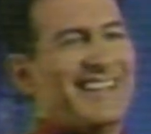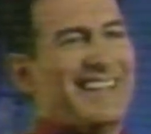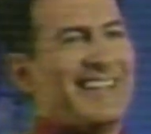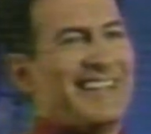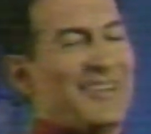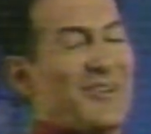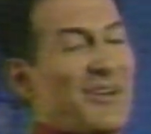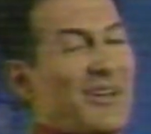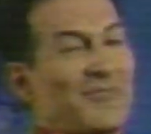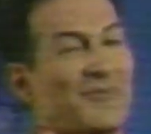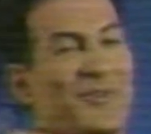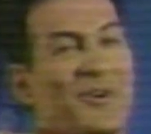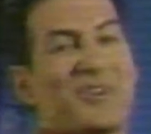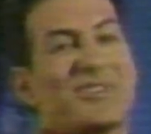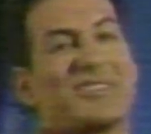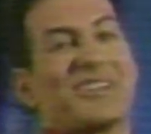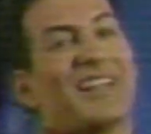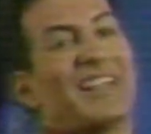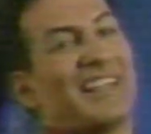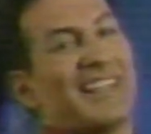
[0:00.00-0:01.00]
No,
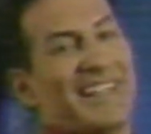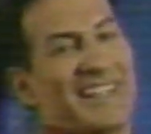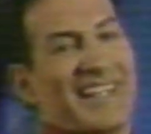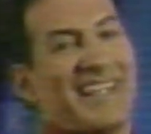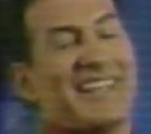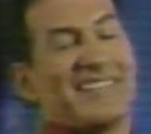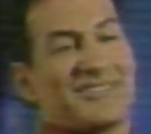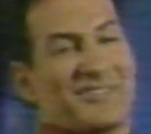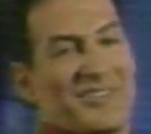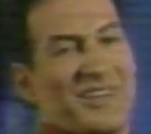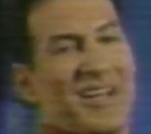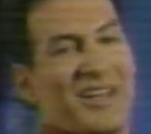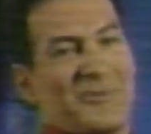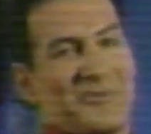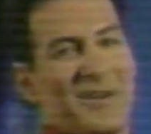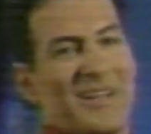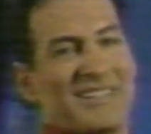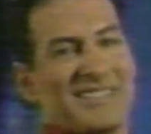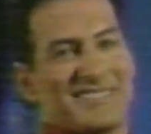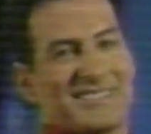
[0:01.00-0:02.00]
unfortunately, it's John
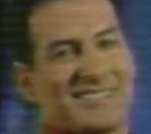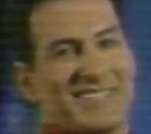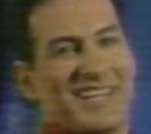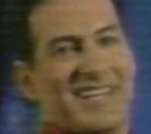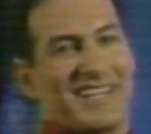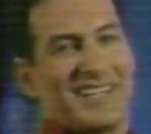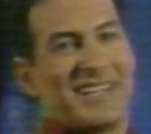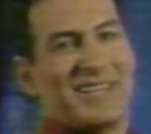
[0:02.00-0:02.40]
Wayne's son.